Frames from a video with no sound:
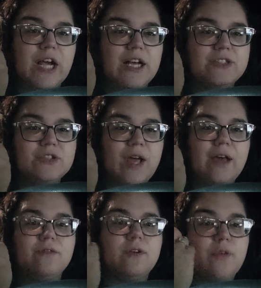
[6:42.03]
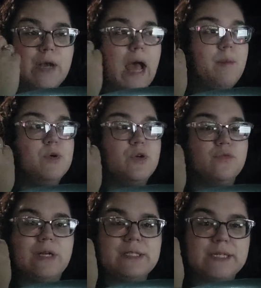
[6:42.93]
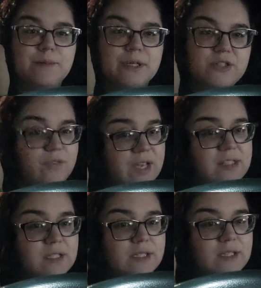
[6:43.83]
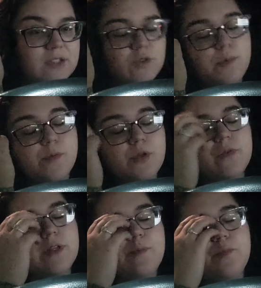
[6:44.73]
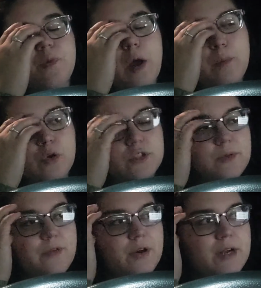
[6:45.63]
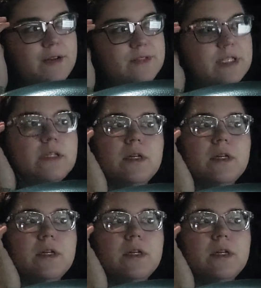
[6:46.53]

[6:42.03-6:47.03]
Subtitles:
I also have a phenomenal resting bitch face, so people don't really approach me very often.